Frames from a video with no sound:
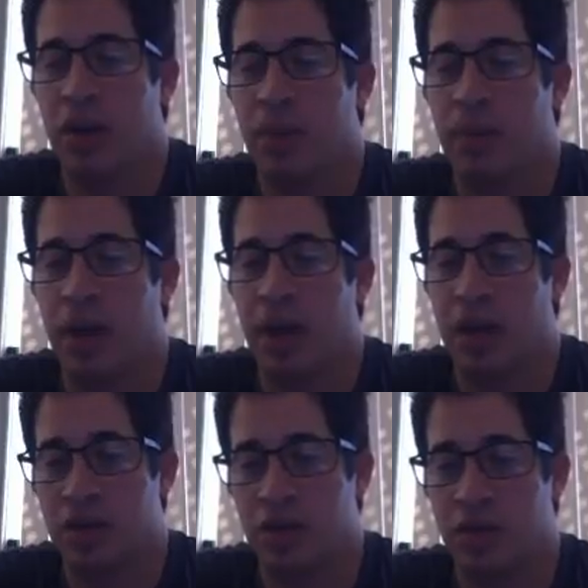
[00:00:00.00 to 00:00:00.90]
a
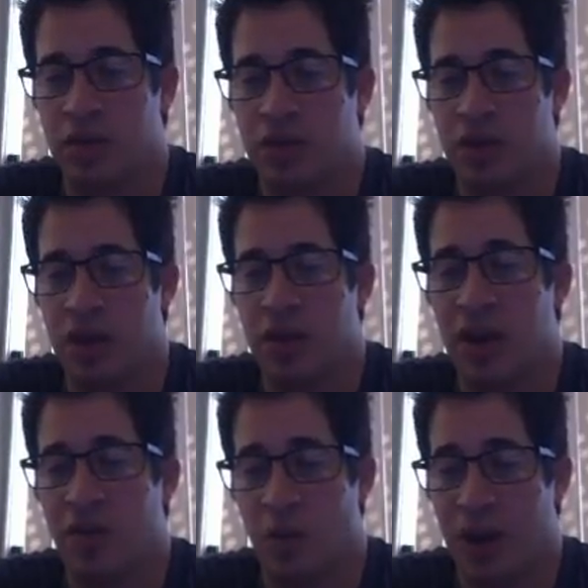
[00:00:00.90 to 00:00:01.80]
planet's surface, so you could
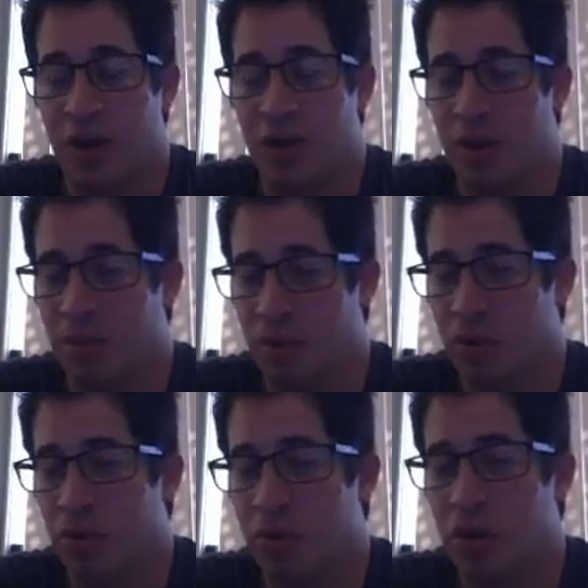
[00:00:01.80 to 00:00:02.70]
have weight on the
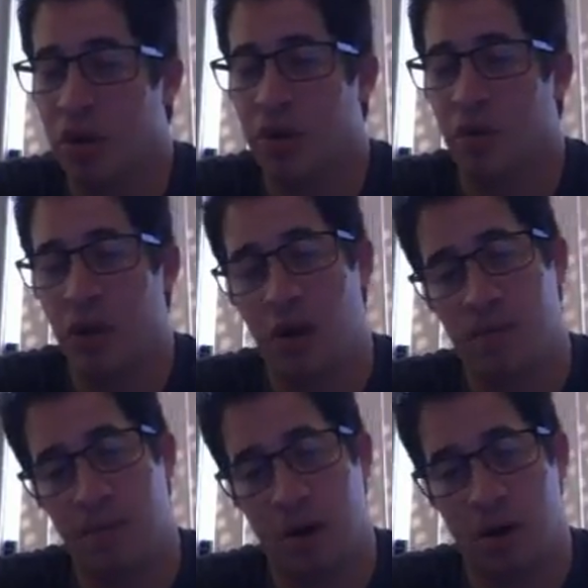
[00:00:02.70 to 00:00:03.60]
moon, you could have weight on
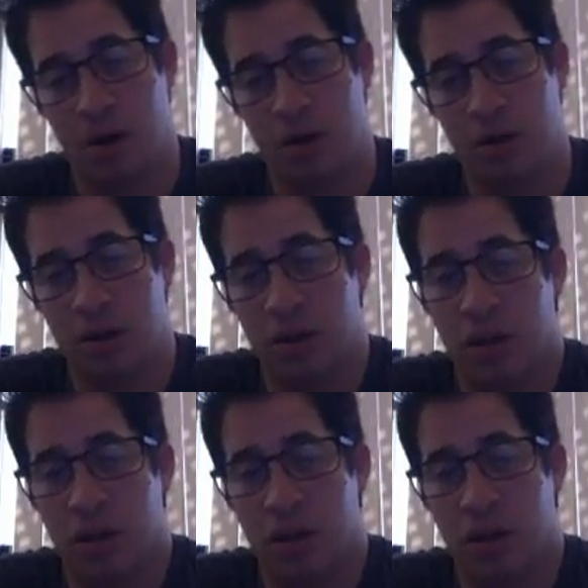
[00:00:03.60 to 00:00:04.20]
Mars,